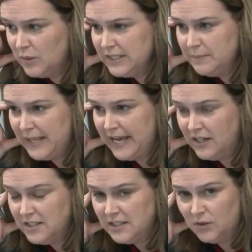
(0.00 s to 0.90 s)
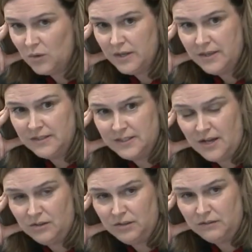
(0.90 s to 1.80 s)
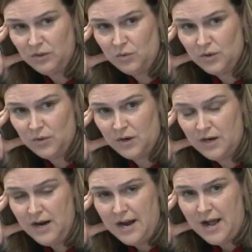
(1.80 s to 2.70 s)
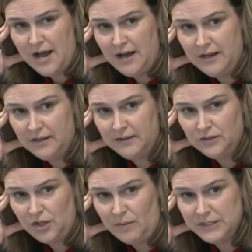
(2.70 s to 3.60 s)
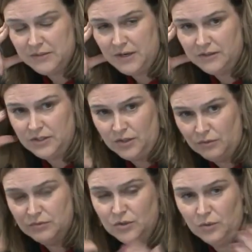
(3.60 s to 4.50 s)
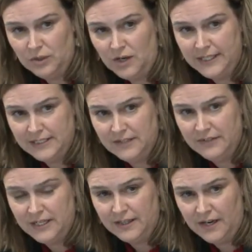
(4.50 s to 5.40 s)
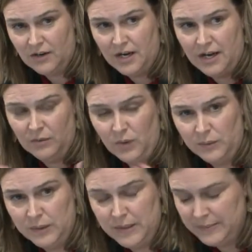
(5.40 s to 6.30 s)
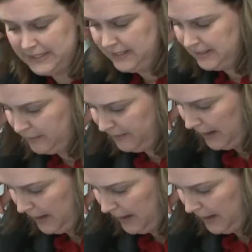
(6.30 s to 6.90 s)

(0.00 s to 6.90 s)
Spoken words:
what is planned north and south of the corridor? There's comments around, total connectivity in the area and when we may be seeing some of